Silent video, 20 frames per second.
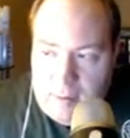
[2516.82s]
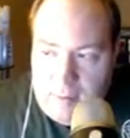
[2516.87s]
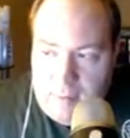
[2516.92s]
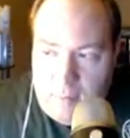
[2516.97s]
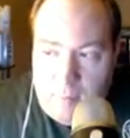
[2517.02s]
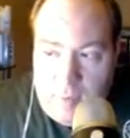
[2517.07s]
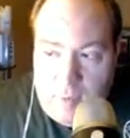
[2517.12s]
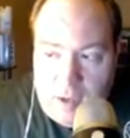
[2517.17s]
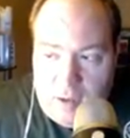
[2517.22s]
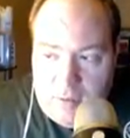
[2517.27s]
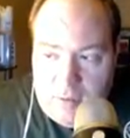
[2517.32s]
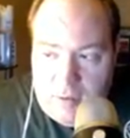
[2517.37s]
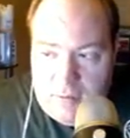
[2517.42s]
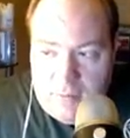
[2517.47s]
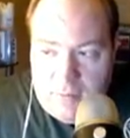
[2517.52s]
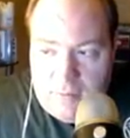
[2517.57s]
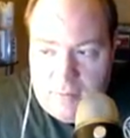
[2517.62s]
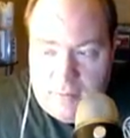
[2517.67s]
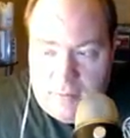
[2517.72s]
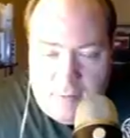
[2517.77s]
To me,
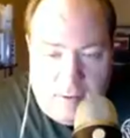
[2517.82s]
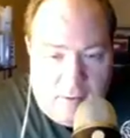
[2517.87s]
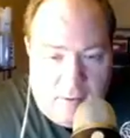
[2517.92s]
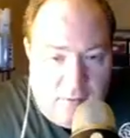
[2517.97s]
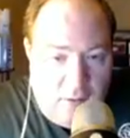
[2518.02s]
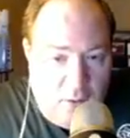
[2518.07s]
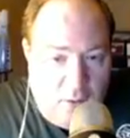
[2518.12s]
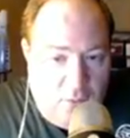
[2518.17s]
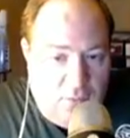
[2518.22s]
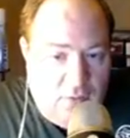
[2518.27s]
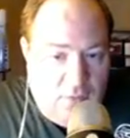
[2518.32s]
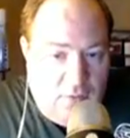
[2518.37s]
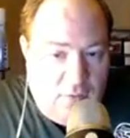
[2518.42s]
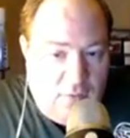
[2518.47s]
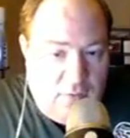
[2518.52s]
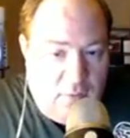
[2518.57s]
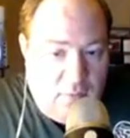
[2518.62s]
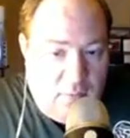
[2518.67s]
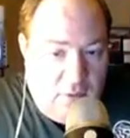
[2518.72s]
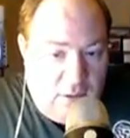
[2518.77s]
this goes in
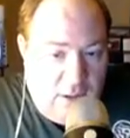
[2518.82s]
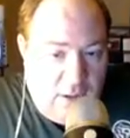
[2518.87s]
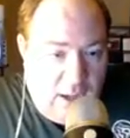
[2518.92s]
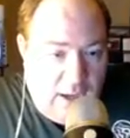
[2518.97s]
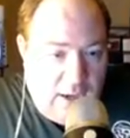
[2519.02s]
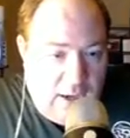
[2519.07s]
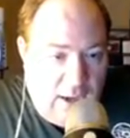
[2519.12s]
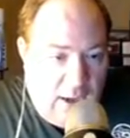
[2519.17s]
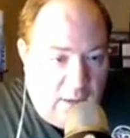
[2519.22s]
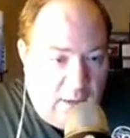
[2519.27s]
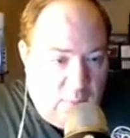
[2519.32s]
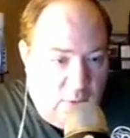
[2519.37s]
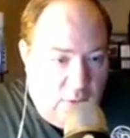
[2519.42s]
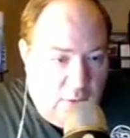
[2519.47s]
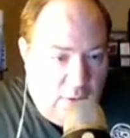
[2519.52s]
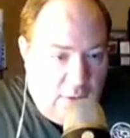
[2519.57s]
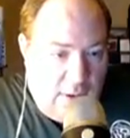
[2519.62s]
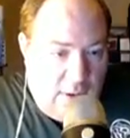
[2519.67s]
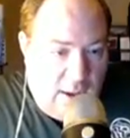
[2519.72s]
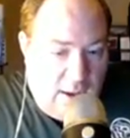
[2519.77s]
something like an
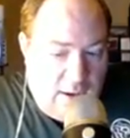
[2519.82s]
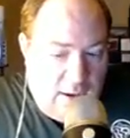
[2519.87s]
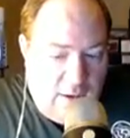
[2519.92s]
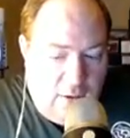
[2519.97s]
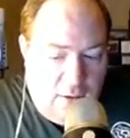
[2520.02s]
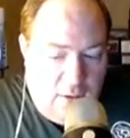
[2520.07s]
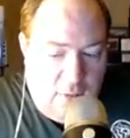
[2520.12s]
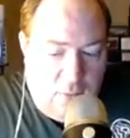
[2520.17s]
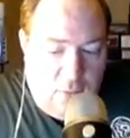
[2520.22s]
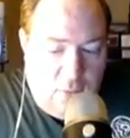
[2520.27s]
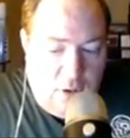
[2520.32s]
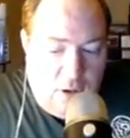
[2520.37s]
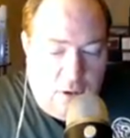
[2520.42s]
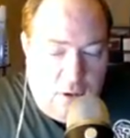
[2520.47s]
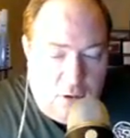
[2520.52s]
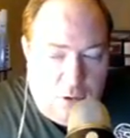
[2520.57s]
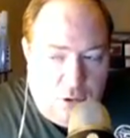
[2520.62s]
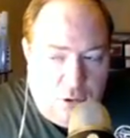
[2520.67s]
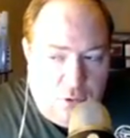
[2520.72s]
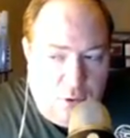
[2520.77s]
Akbar deck where
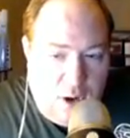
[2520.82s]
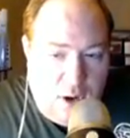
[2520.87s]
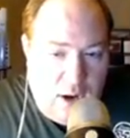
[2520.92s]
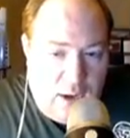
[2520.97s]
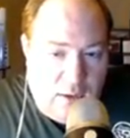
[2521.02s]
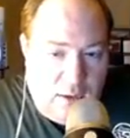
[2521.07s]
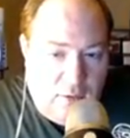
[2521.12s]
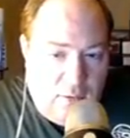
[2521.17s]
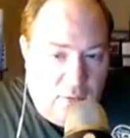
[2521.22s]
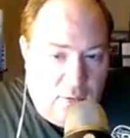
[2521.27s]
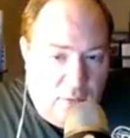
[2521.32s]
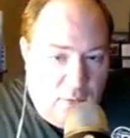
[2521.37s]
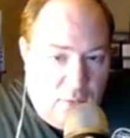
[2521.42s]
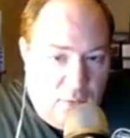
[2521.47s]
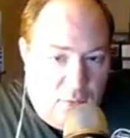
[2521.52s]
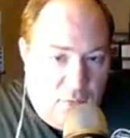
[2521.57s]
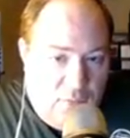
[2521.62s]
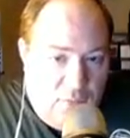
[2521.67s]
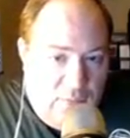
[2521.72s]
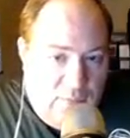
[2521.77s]
you're trying
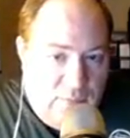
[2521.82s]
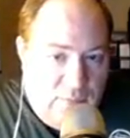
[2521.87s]
to